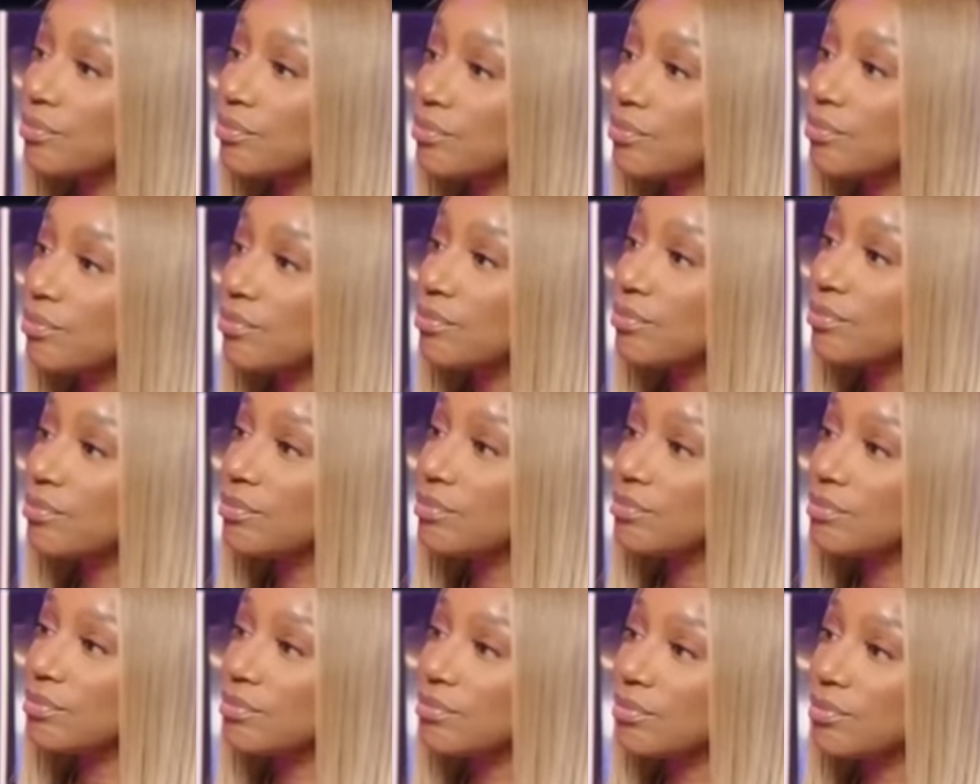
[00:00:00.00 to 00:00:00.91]

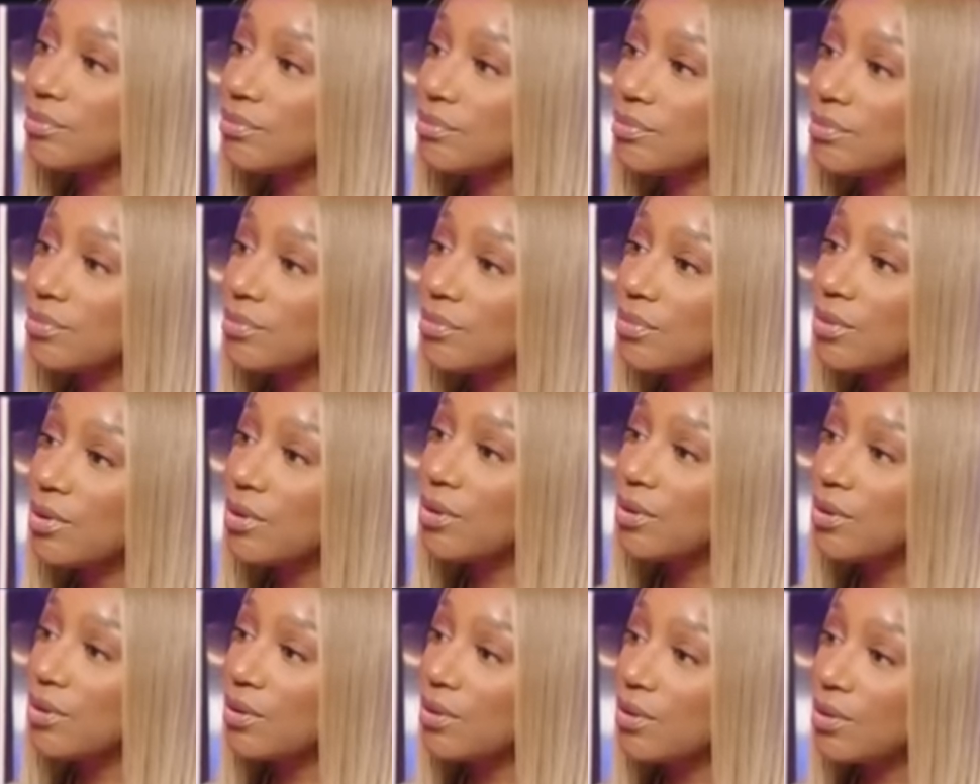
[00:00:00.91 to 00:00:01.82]

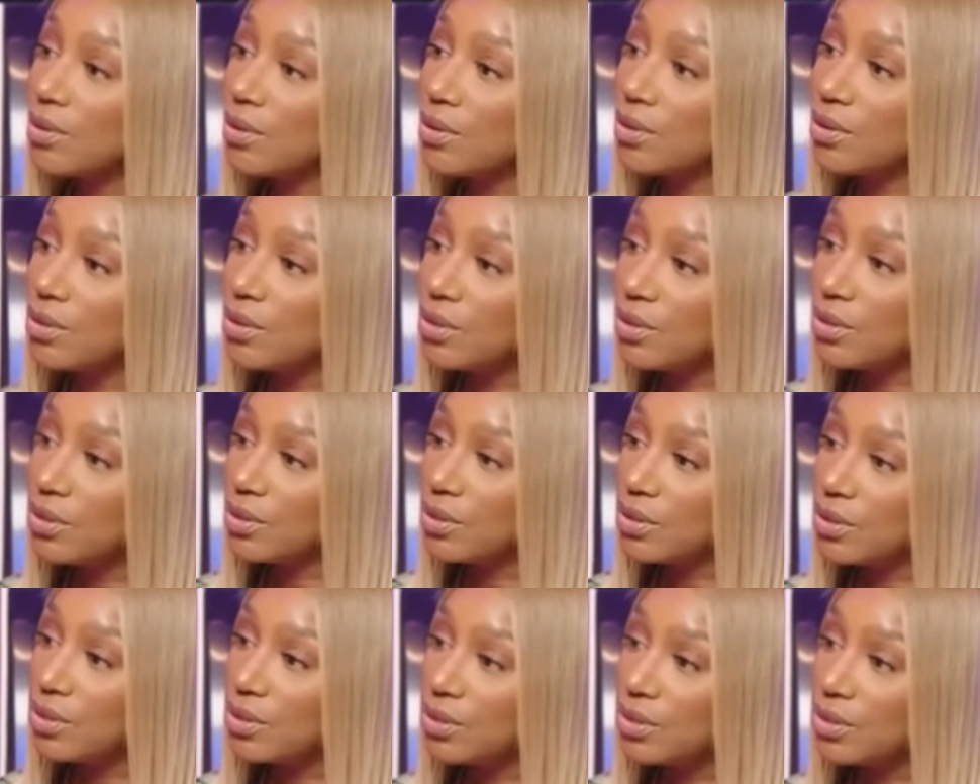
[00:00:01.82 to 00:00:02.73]

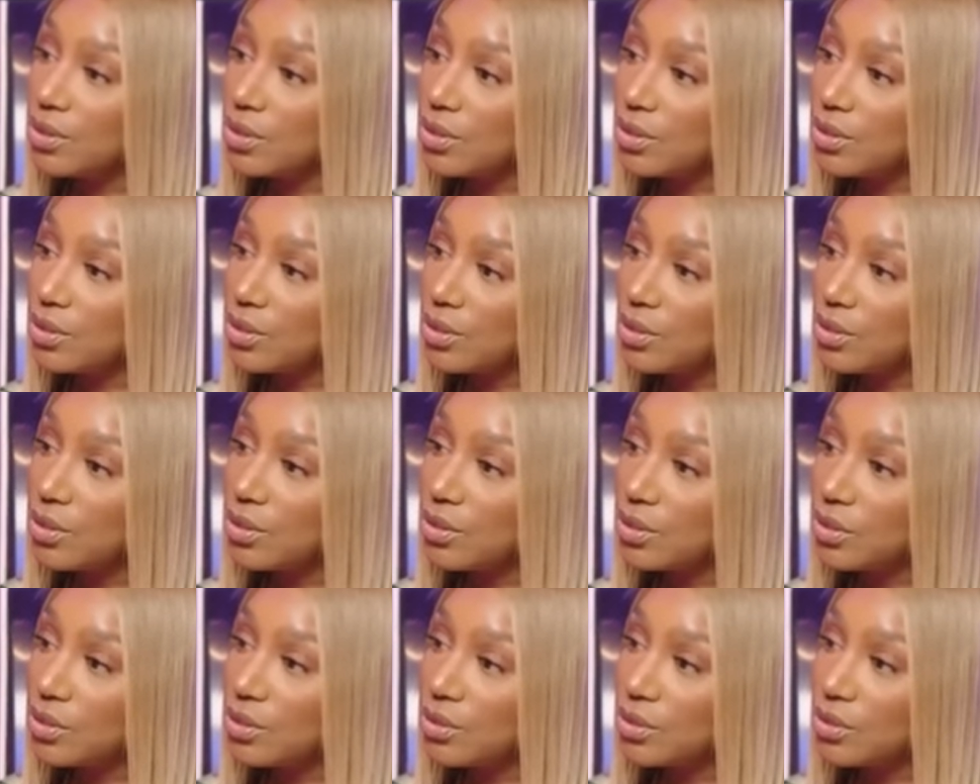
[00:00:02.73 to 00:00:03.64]

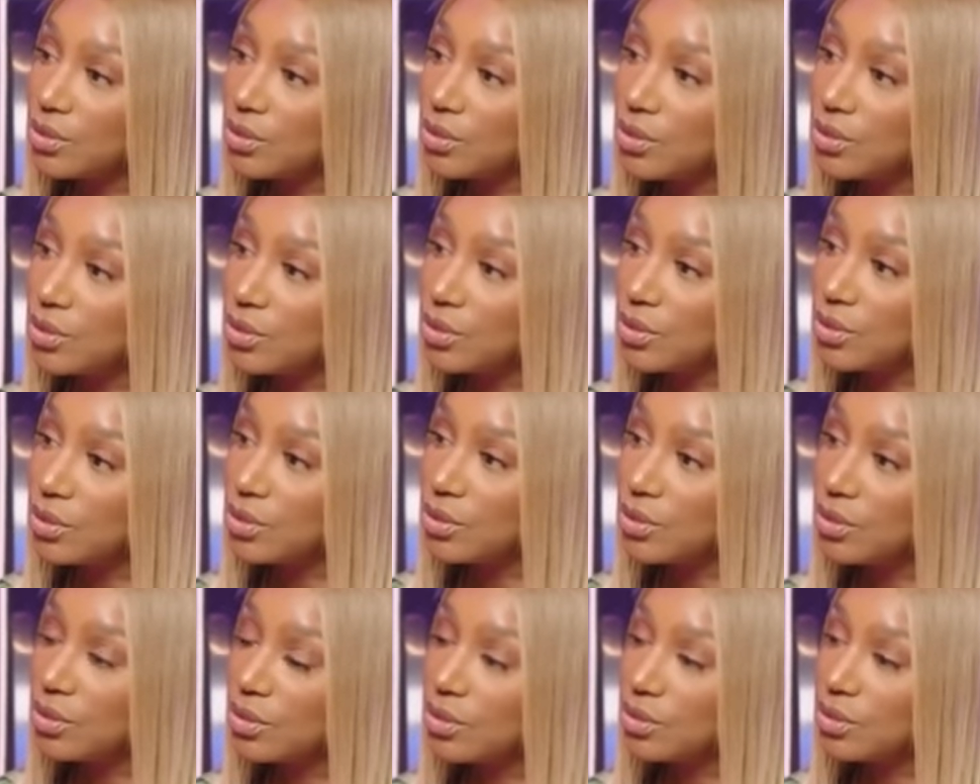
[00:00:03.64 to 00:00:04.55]

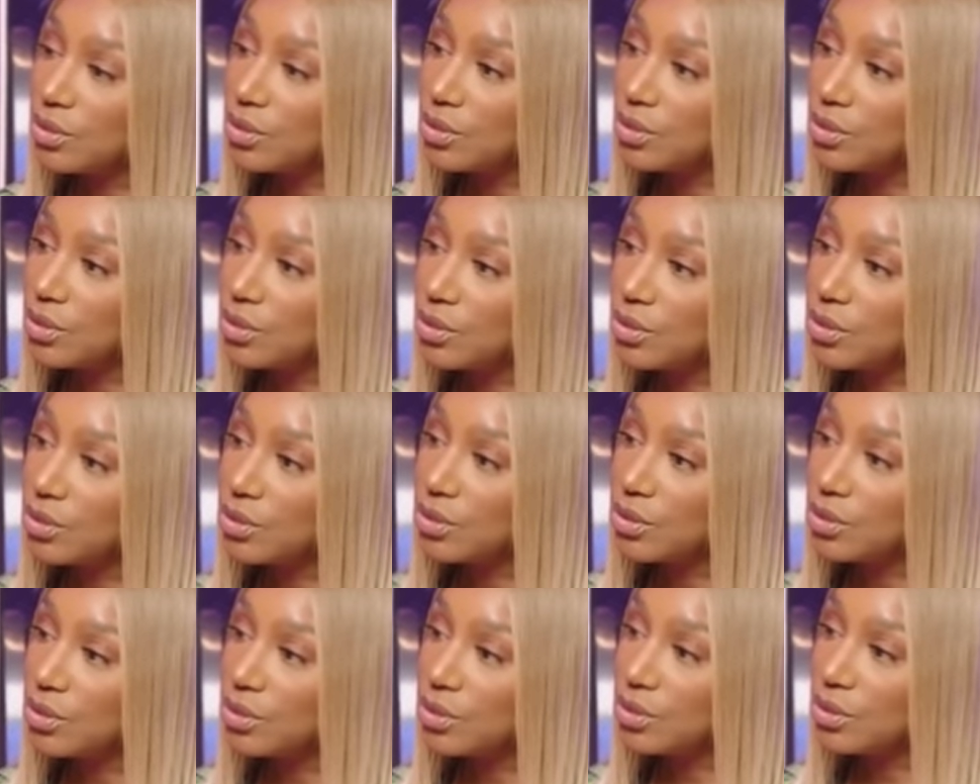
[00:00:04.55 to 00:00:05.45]
[no speech]